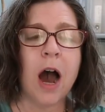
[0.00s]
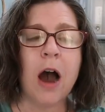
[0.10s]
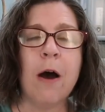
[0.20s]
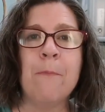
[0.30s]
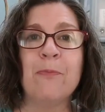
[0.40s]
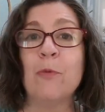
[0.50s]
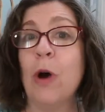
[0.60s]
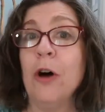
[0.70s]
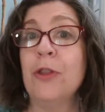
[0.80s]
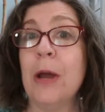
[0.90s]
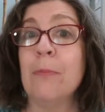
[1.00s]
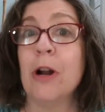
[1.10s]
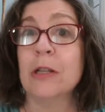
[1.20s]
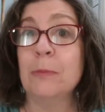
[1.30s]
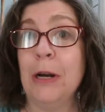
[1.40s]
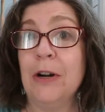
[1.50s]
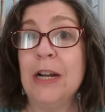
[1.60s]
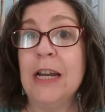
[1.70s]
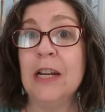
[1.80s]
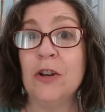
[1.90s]
wealth, and
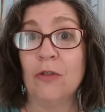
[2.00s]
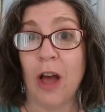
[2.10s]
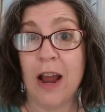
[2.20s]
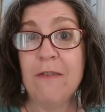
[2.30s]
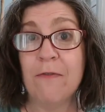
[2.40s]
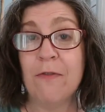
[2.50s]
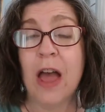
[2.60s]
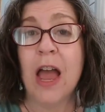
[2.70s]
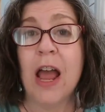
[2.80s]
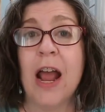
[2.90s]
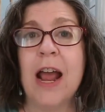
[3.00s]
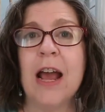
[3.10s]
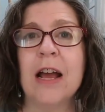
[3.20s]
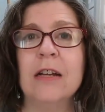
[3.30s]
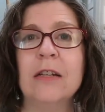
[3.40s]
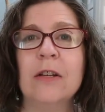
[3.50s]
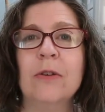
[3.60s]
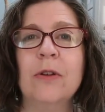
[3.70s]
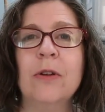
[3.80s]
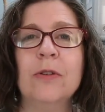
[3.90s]
prosperity in your life. And
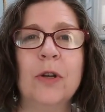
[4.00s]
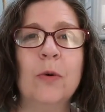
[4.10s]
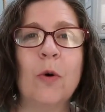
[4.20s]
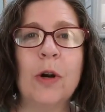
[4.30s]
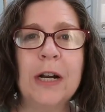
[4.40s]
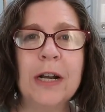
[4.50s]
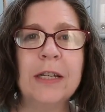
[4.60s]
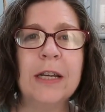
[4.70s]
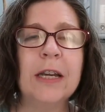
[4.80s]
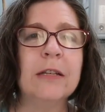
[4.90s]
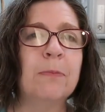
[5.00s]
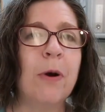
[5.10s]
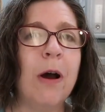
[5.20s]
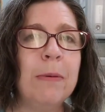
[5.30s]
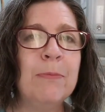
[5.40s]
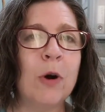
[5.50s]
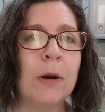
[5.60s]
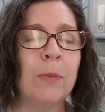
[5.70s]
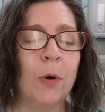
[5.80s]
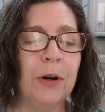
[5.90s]
so organizing is probably
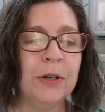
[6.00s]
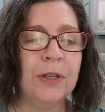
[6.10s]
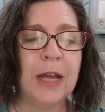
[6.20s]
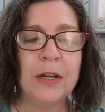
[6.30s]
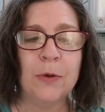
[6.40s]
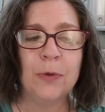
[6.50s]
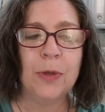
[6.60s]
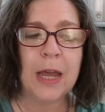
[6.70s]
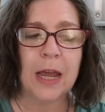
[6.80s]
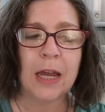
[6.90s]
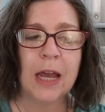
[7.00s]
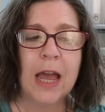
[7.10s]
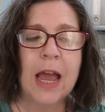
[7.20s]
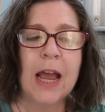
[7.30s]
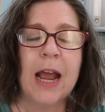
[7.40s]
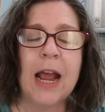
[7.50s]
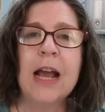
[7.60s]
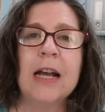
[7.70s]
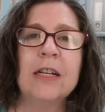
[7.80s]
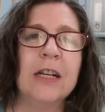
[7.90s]
more important than you think.
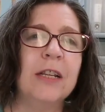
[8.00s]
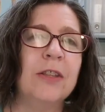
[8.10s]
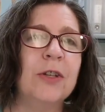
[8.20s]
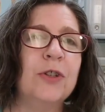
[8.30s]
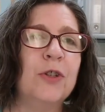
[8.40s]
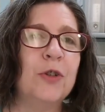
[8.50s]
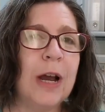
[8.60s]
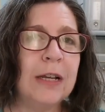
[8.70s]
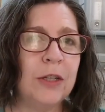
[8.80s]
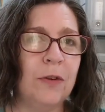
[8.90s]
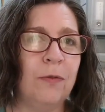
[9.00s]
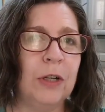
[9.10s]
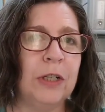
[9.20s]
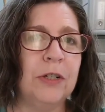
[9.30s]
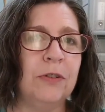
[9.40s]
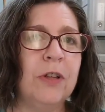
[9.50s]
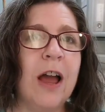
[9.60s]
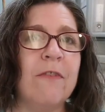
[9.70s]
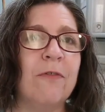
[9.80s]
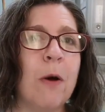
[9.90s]
And the stress you feel in your
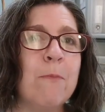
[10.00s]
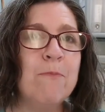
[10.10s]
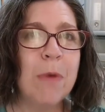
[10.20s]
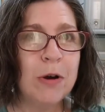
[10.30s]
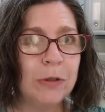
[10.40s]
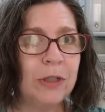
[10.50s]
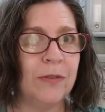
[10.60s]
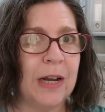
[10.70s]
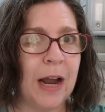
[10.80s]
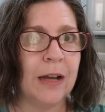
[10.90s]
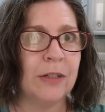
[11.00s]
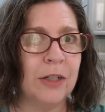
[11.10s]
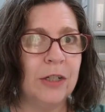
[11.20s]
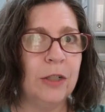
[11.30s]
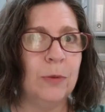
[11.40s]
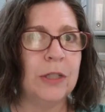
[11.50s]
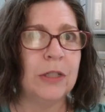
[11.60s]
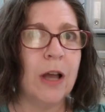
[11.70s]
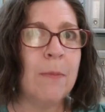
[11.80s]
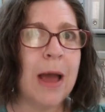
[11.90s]
life, most of it has to do with
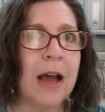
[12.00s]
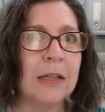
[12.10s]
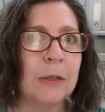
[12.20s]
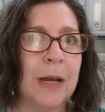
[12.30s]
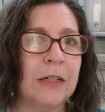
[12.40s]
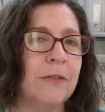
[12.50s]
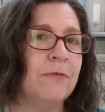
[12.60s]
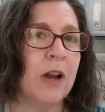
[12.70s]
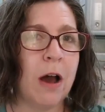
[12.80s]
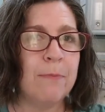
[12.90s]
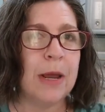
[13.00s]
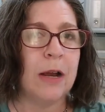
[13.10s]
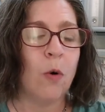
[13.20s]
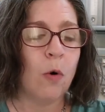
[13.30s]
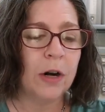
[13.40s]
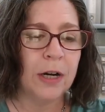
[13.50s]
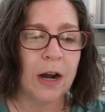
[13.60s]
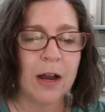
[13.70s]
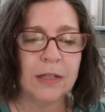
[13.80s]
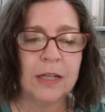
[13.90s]
some aspect of not being
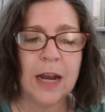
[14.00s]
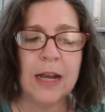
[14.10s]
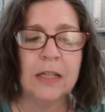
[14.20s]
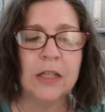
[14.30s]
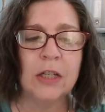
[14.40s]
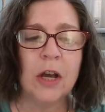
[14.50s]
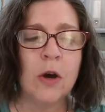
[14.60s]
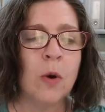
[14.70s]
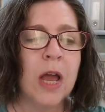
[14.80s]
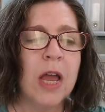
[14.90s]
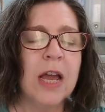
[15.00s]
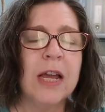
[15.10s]
organized. And so